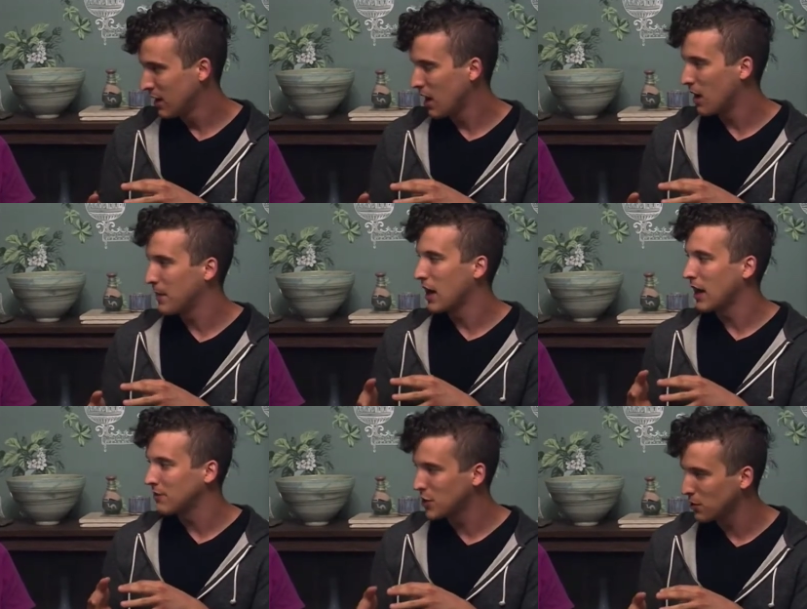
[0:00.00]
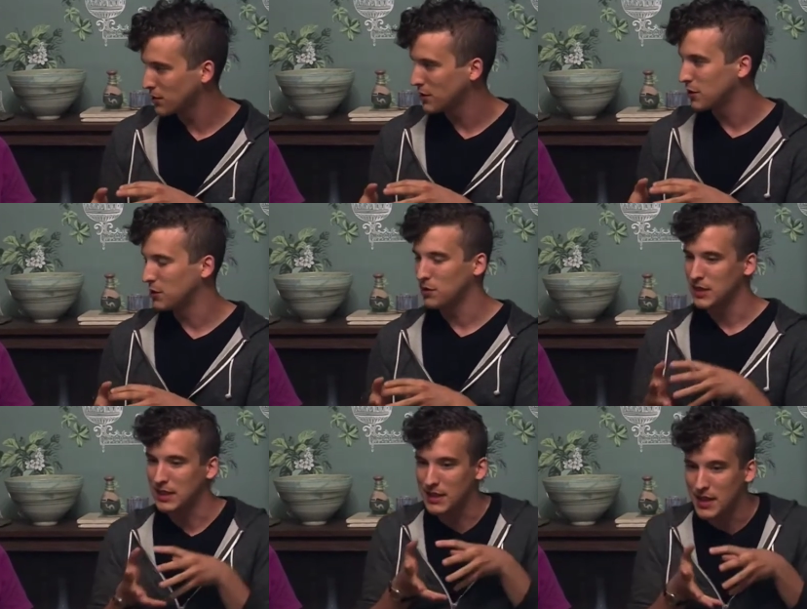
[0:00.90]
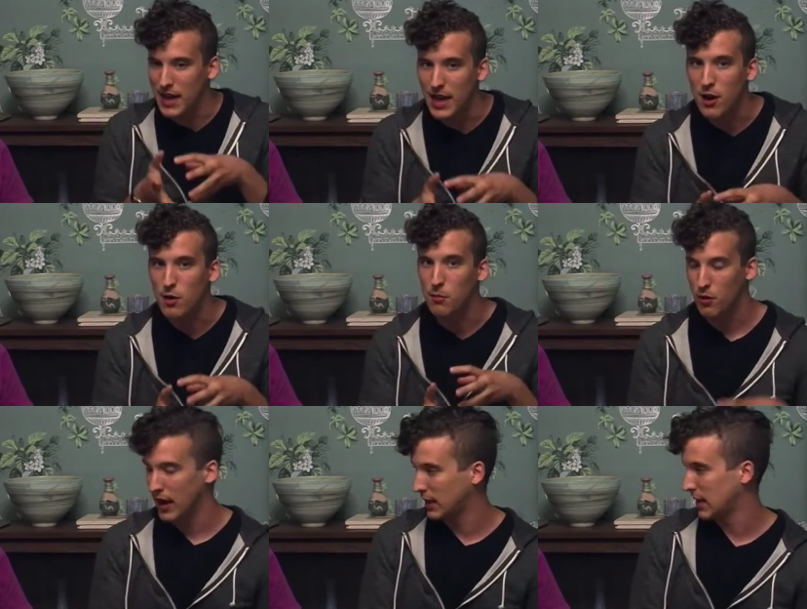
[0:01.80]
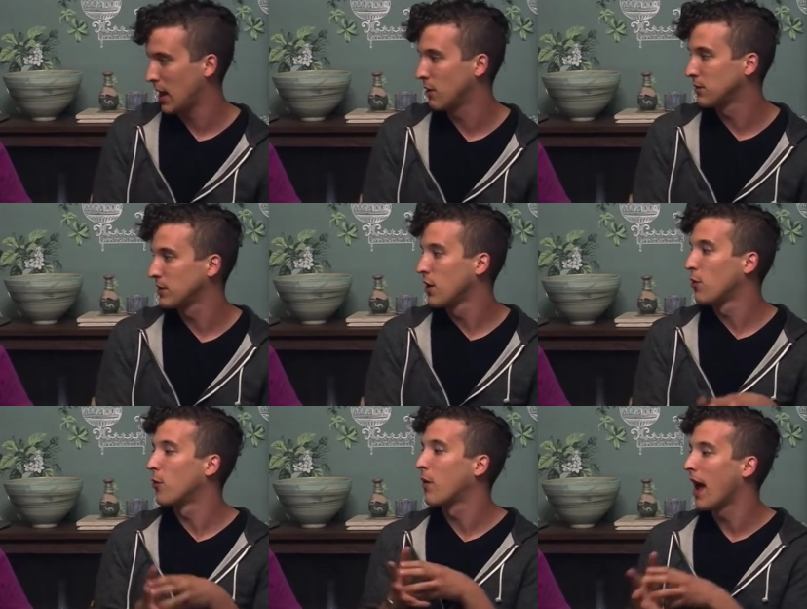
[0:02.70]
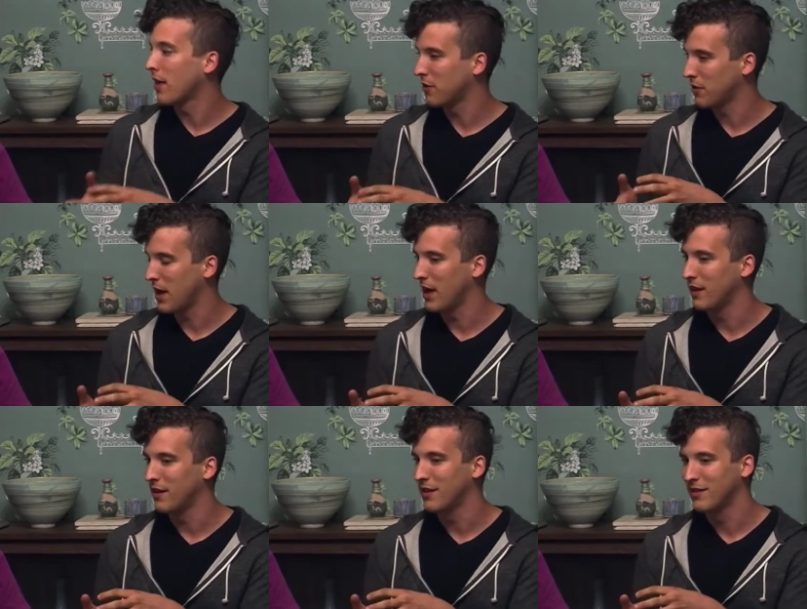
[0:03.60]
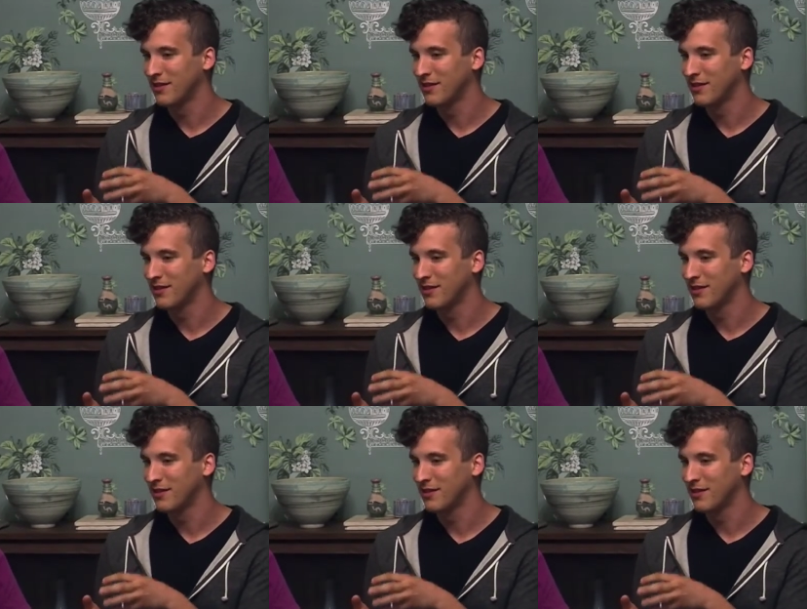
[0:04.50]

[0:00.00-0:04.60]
Um, and I've chosen to do these near breakdowns rather than